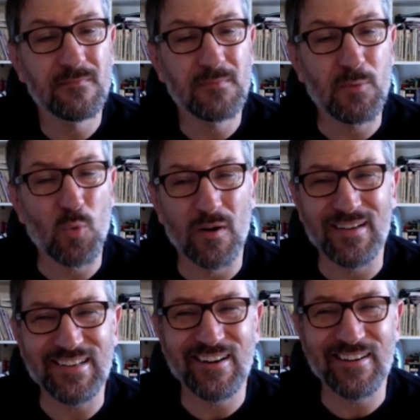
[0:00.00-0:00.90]
People wear
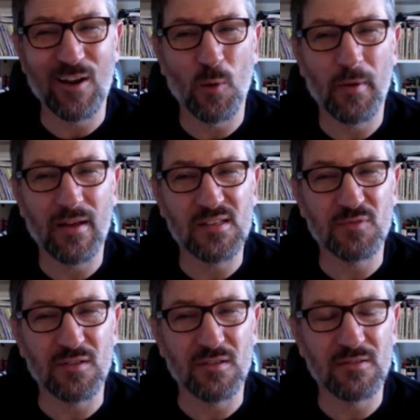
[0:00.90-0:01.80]
neon yellow pants
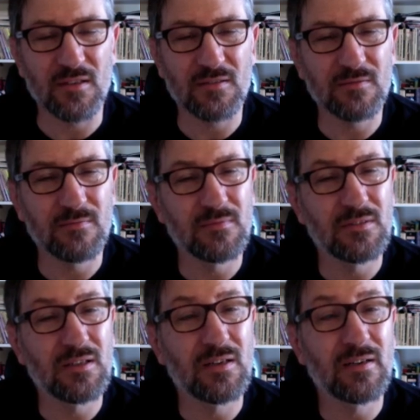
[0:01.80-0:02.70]
for, you know,
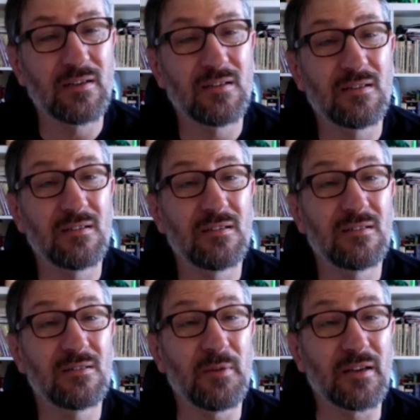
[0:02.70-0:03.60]

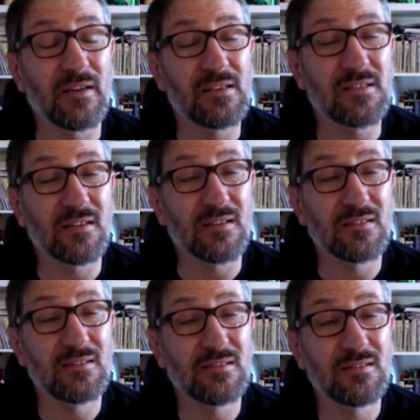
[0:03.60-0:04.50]
make it easier
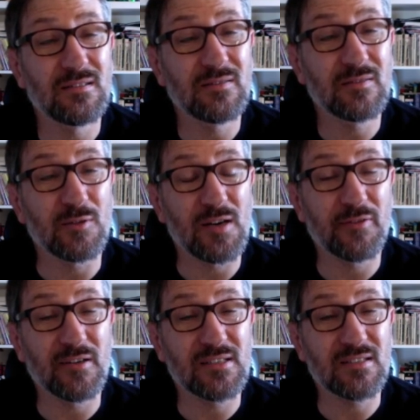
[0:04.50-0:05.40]
for
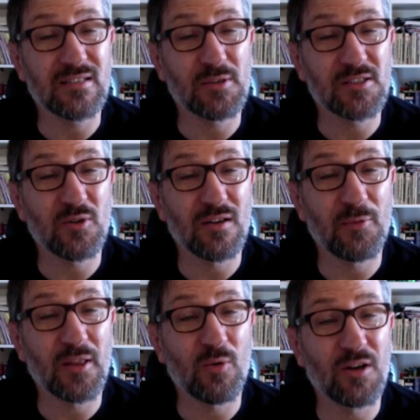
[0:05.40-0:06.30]
referees to see what's going
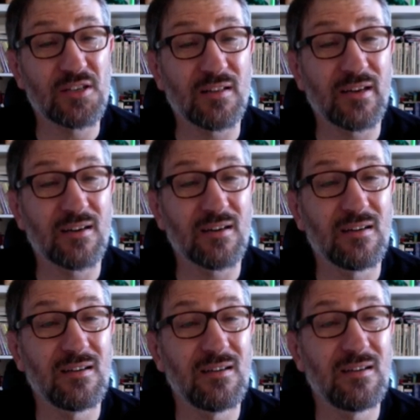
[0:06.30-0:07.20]
on when they watch it later.
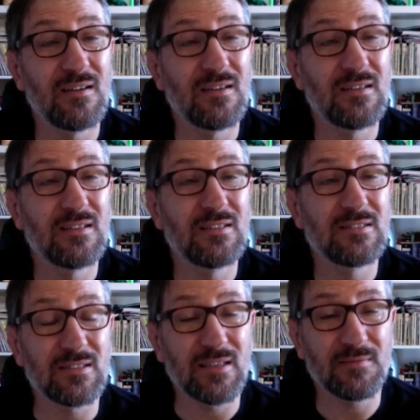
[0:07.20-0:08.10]

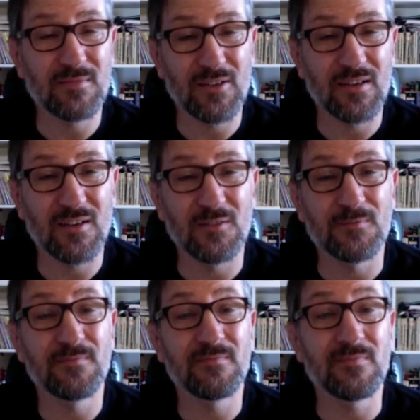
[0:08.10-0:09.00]
See? There you go.
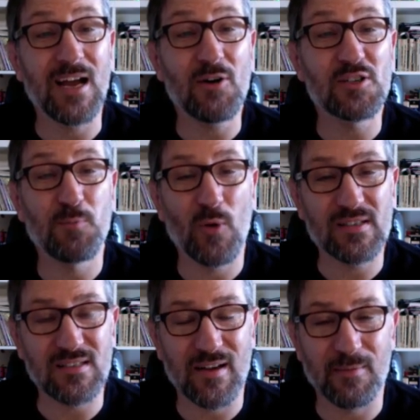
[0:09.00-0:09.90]
Now it's
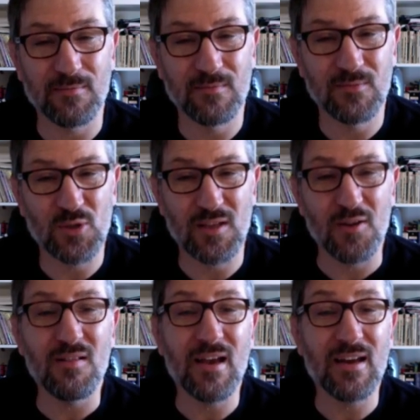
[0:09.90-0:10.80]
points time. So the
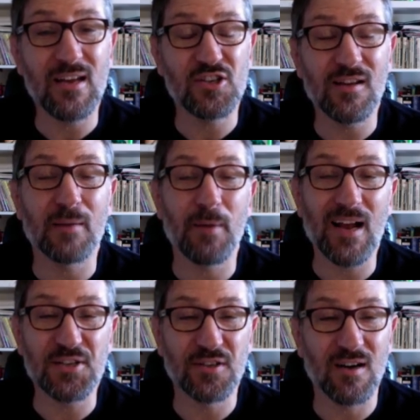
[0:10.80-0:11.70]
other lady, she like
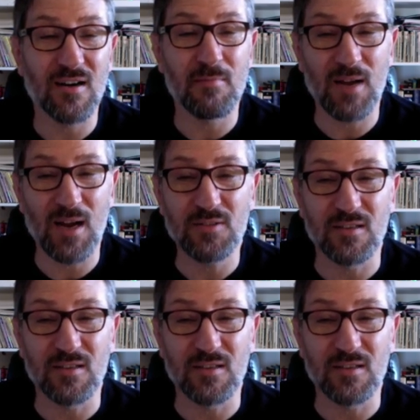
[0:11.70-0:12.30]
passed her guard and mounted